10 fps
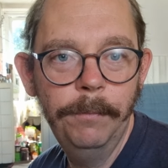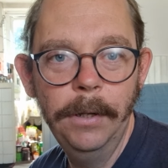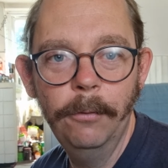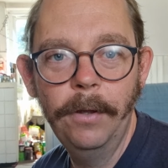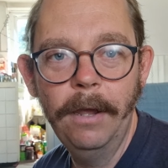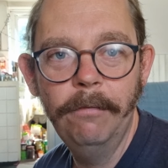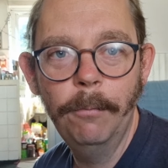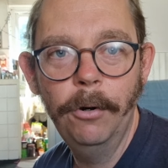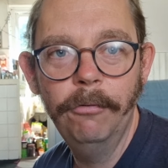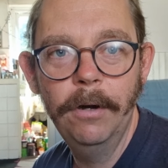Beatle Dave,
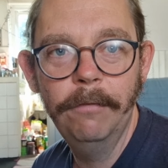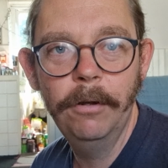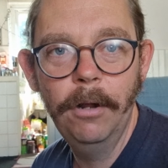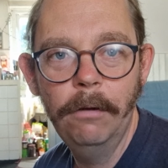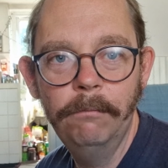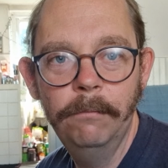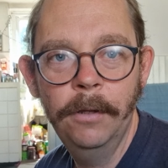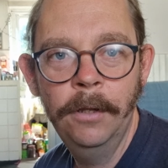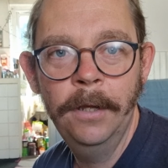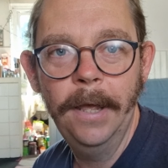I'm wondering if you know
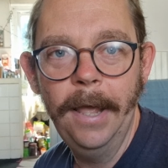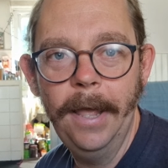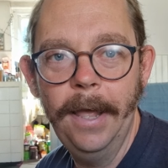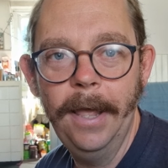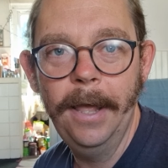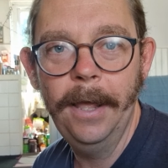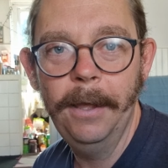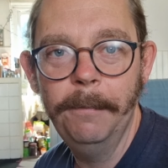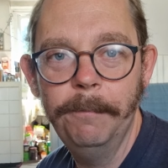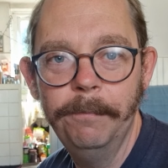
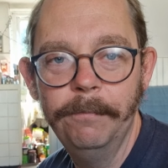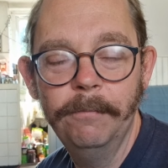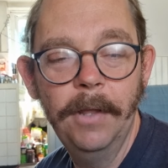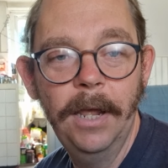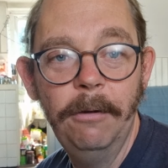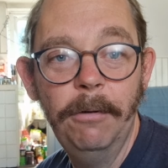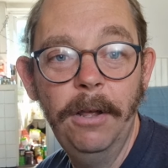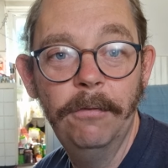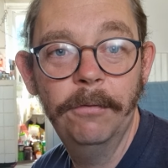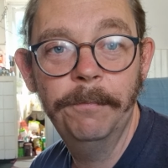um, anyone
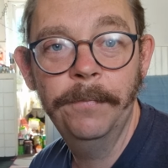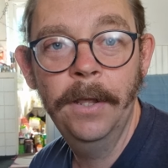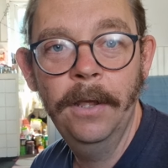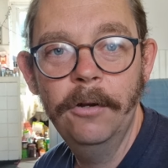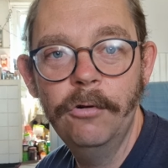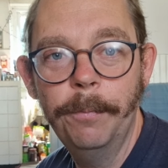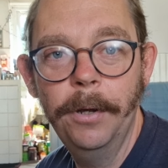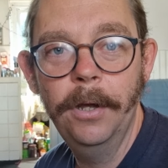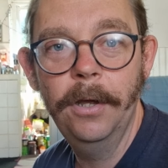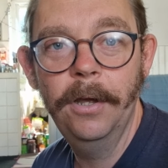else. Drop
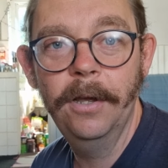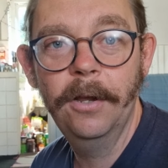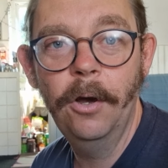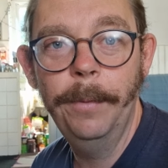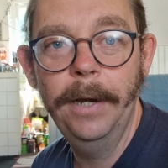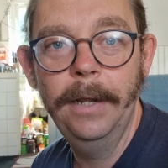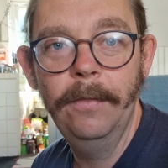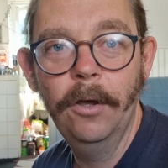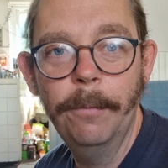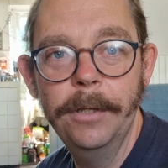a comment in
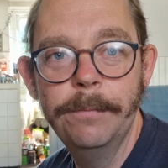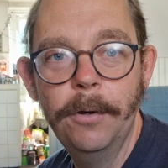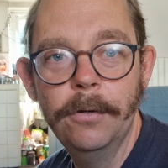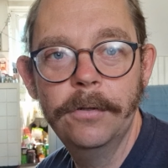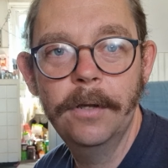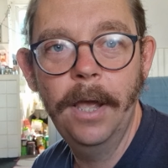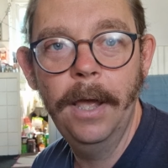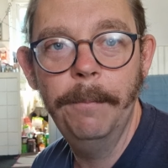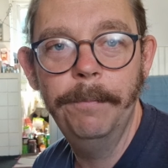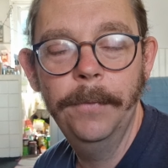the comments box.
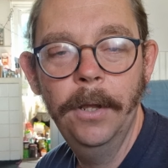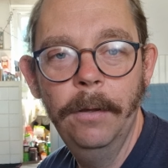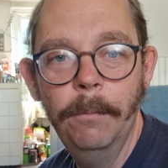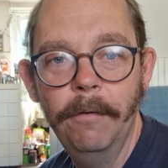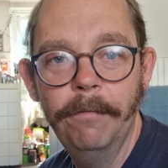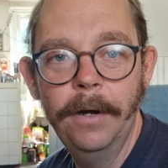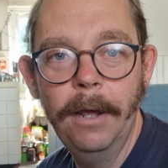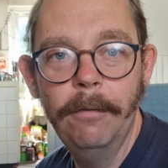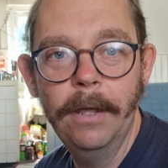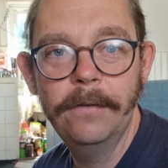Um, but for
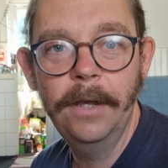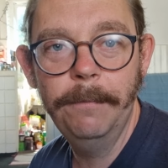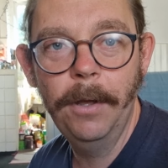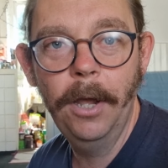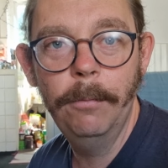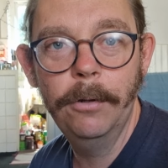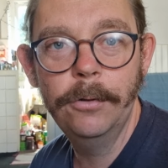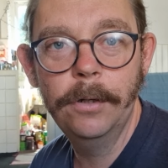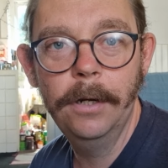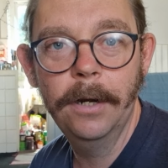now, that's it. I hope you
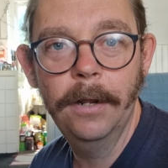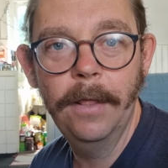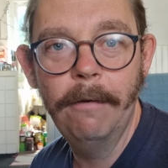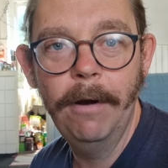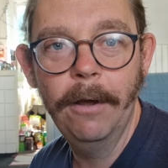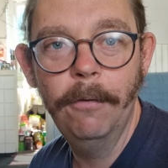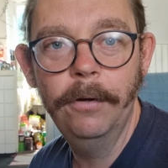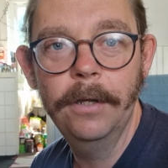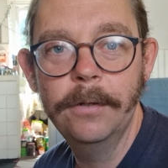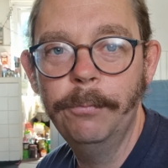enjoyed looking at that record.
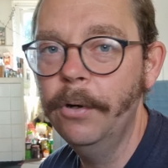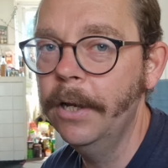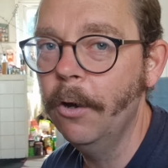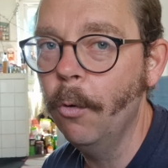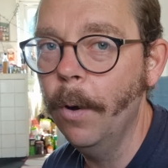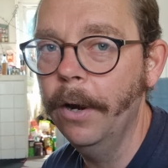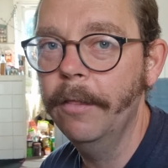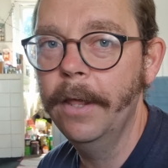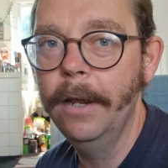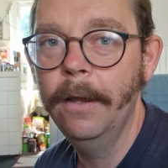It's a pretty cool one, I
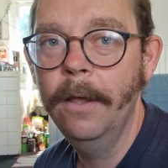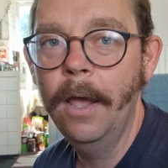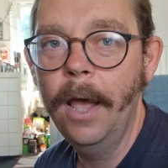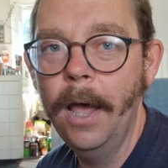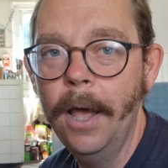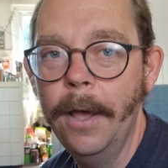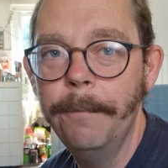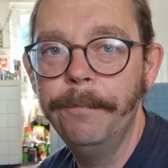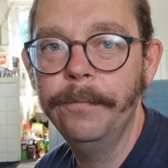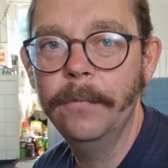think,
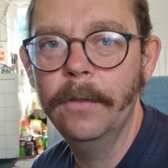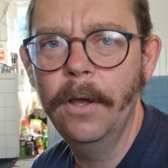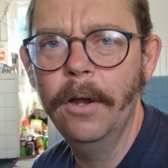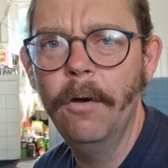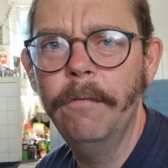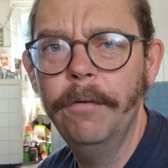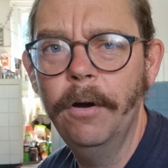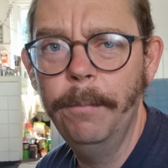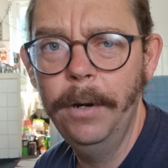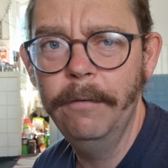um, that I got for
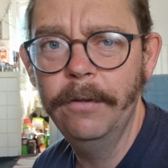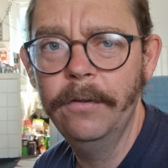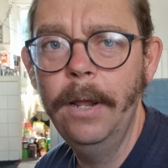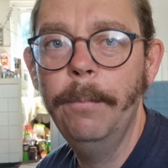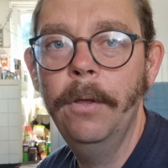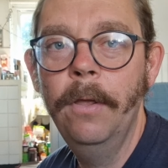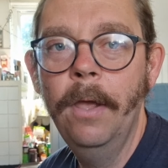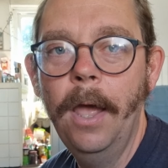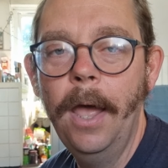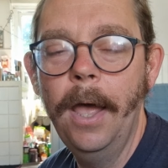a bit of a snip.
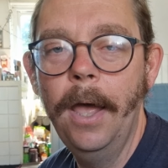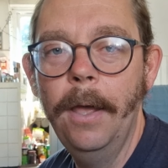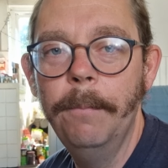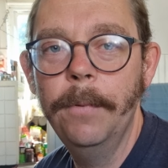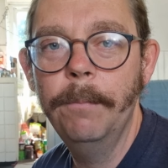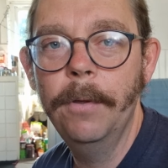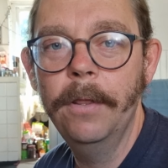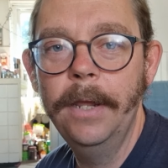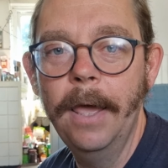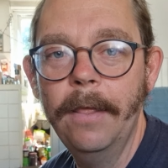Um, but
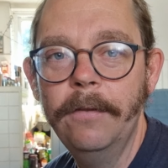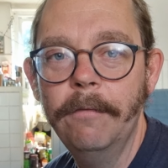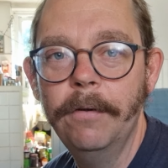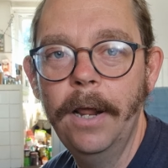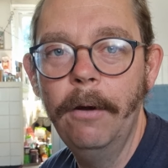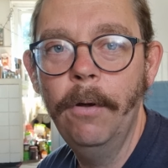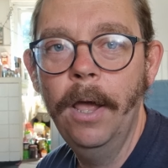yeah, that's it for now.